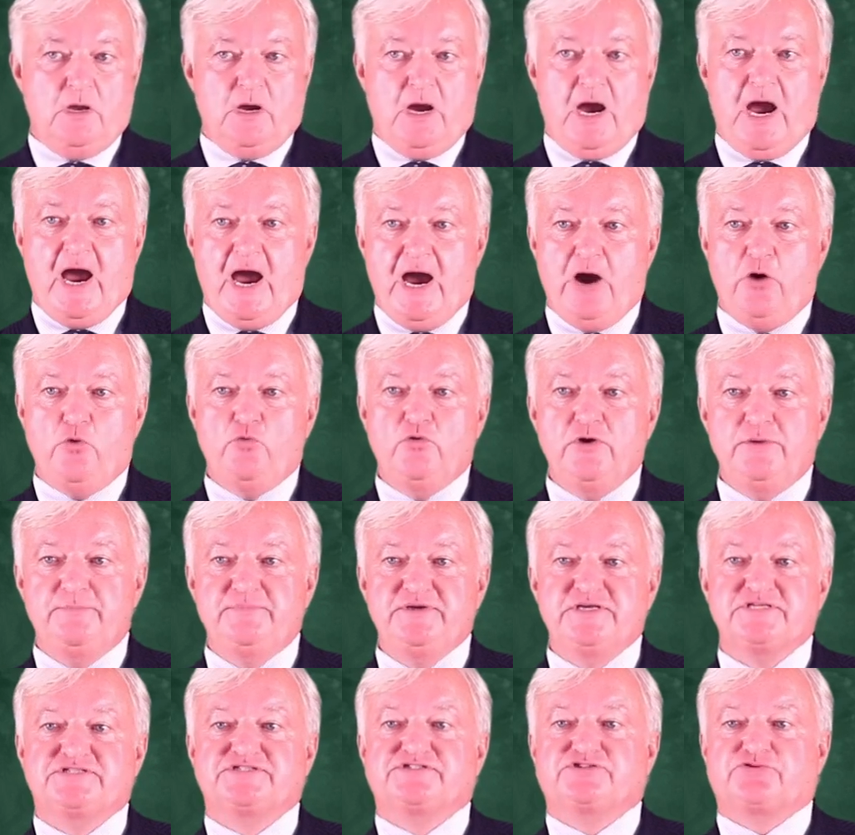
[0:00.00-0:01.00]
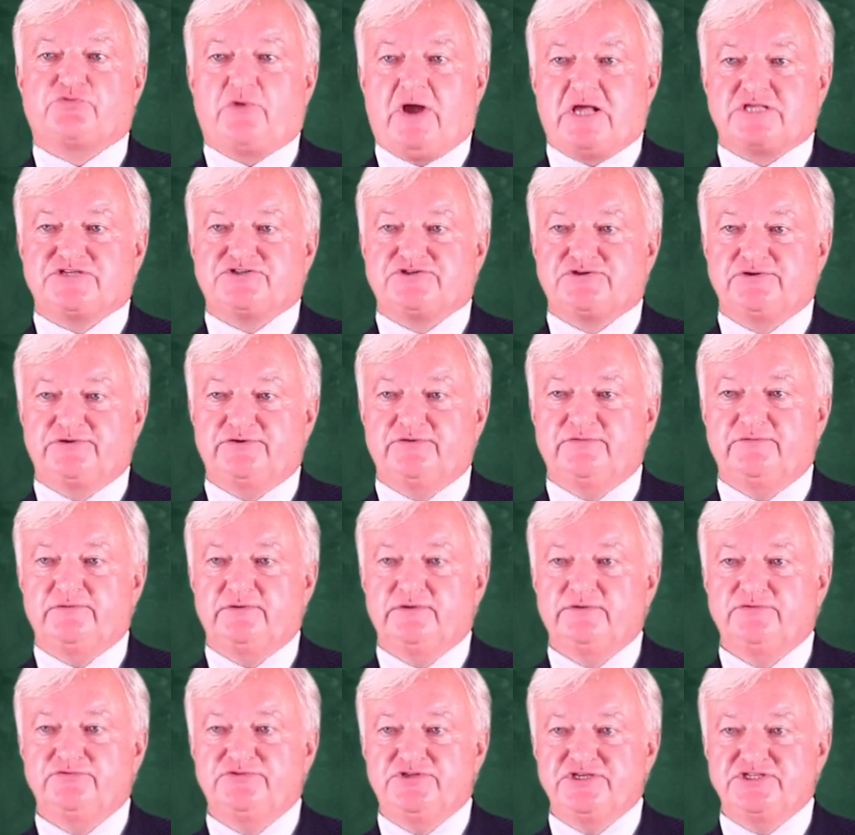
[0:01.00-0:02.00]
How will be structured
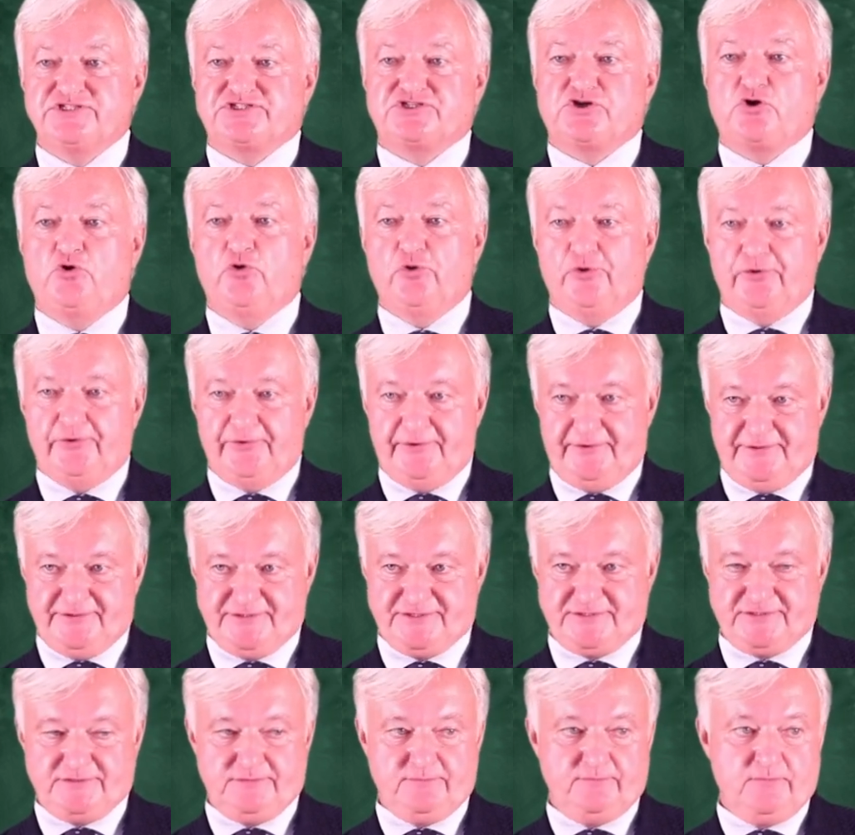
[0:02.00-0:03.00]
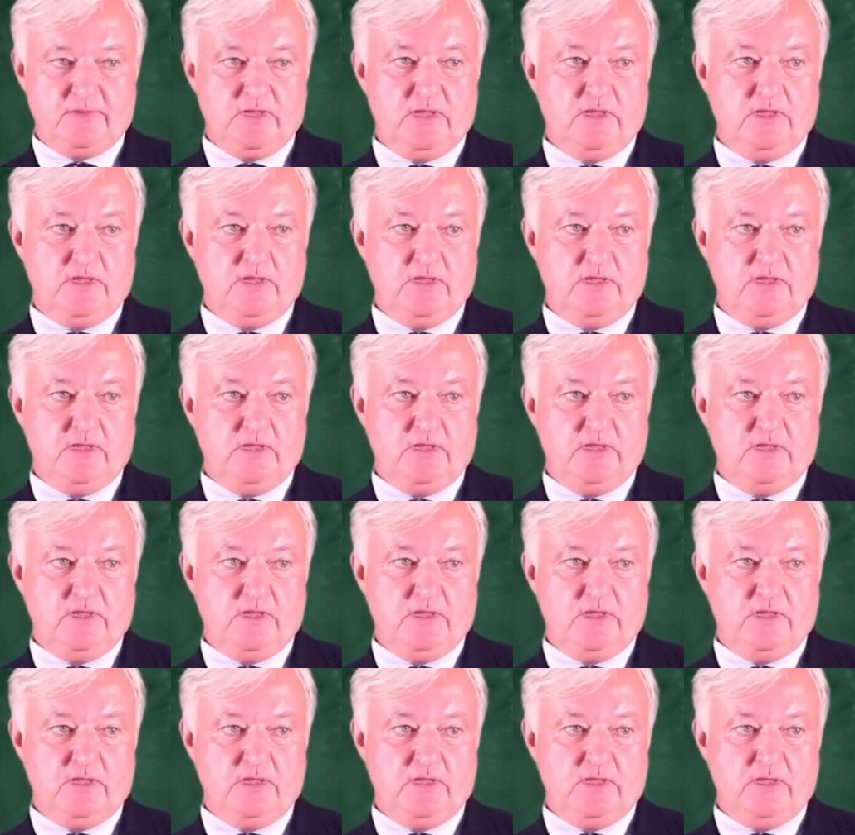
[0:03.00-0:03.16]
this course?